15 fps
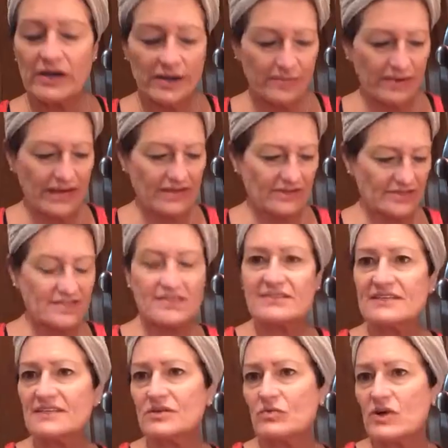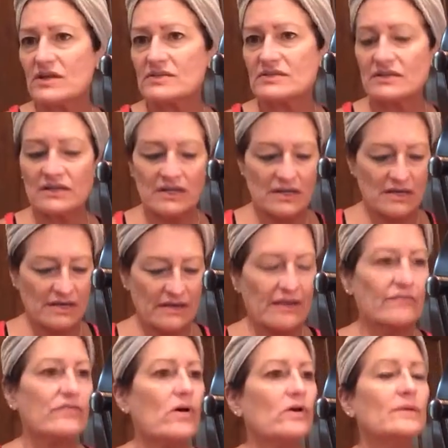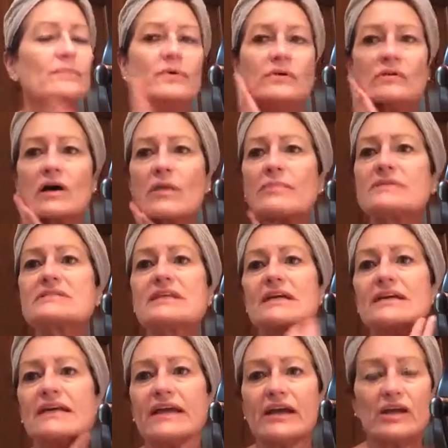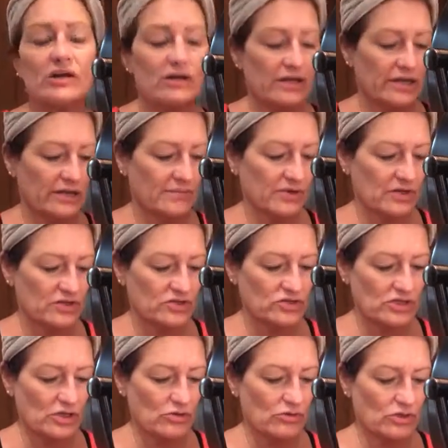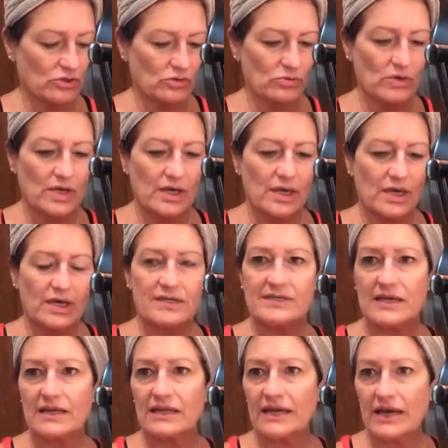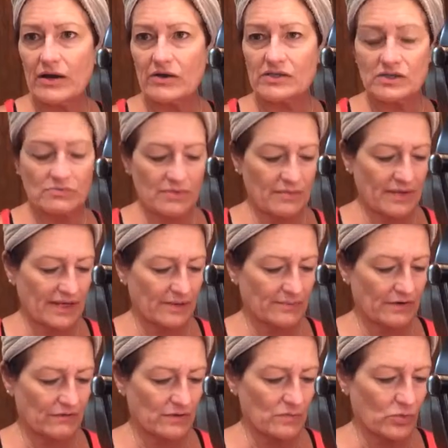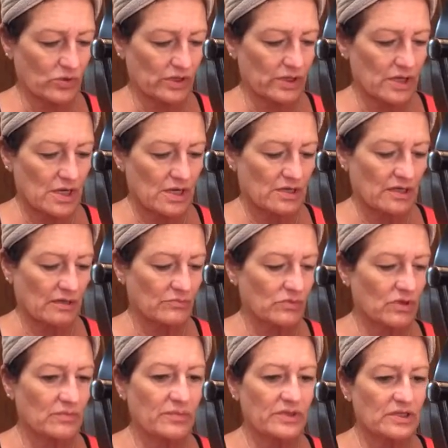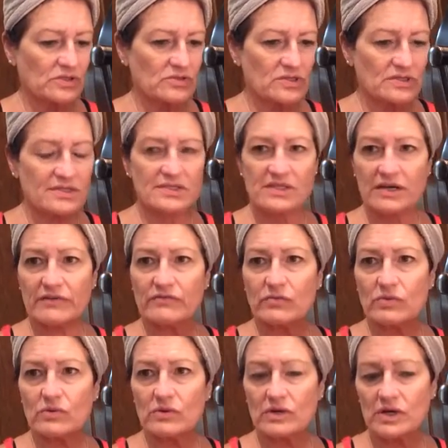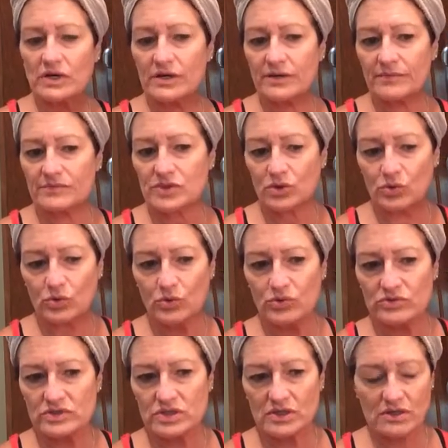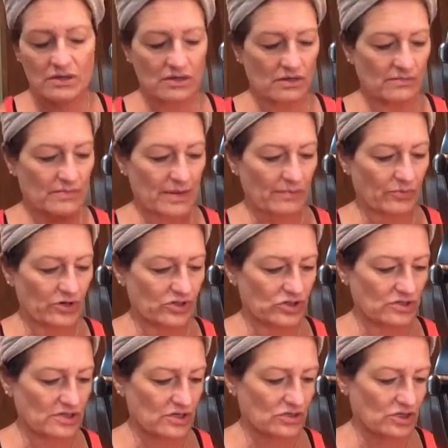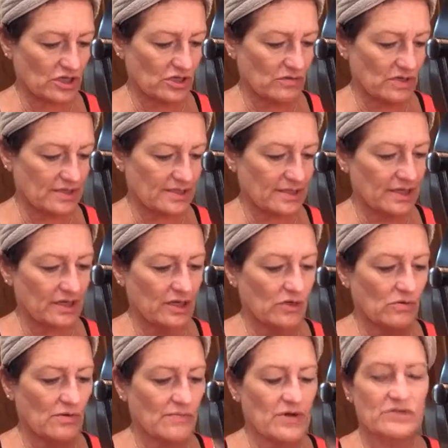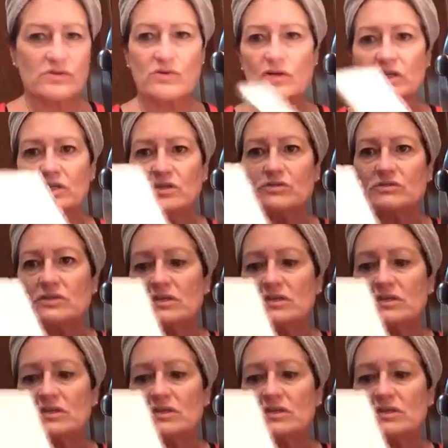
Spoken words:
Okay, I'm back. This is Cindy Watson, and I have already put on all my skincare, and I'm going to show you exactly how I do my makeup every morning. Now, I'm going to be using several tools. My brushes, I'll show you as I go. I'm also going to use